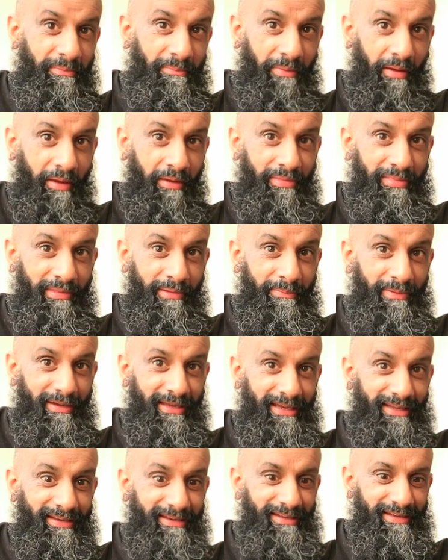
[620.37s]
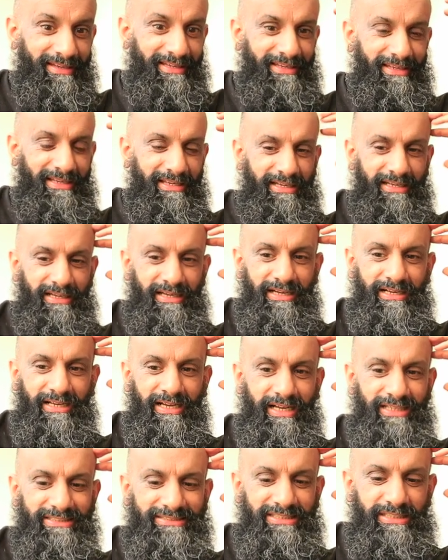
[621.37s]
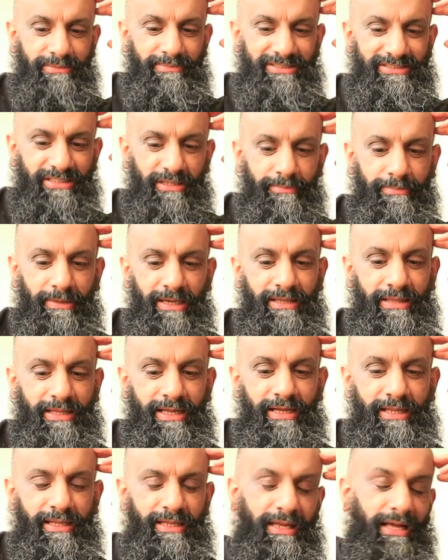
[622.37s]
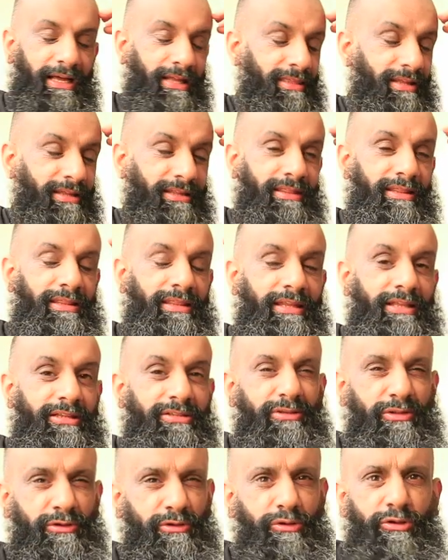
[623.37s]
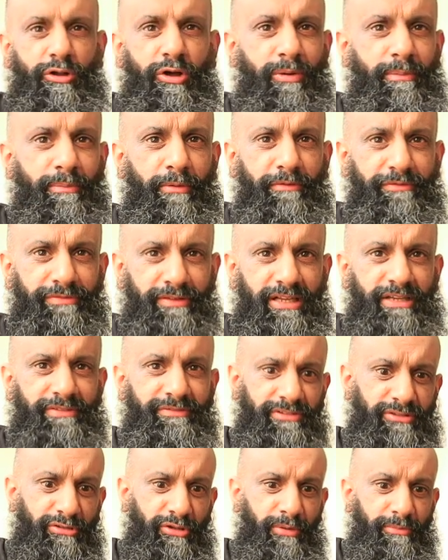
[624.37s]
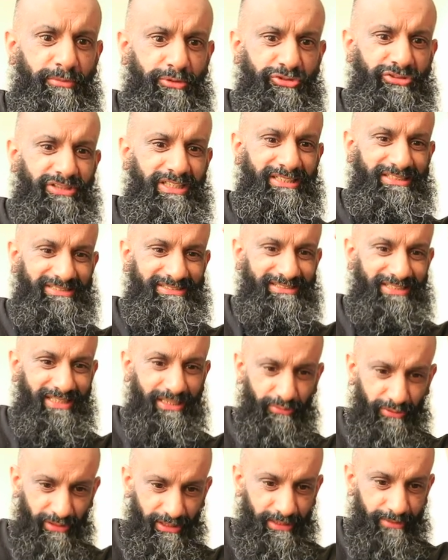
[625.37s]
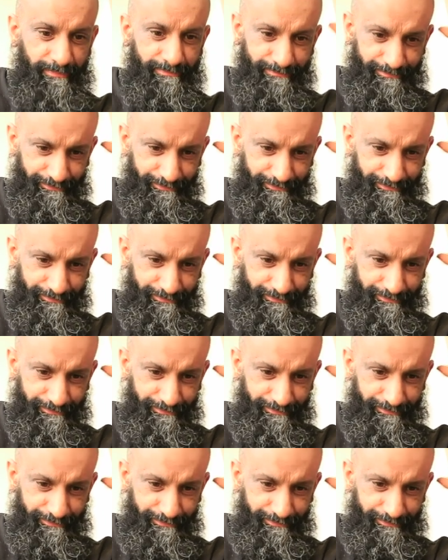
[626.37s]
Buying them again. I can't see myself buying that. I think there's a lot more flavours, a lot more tastes out there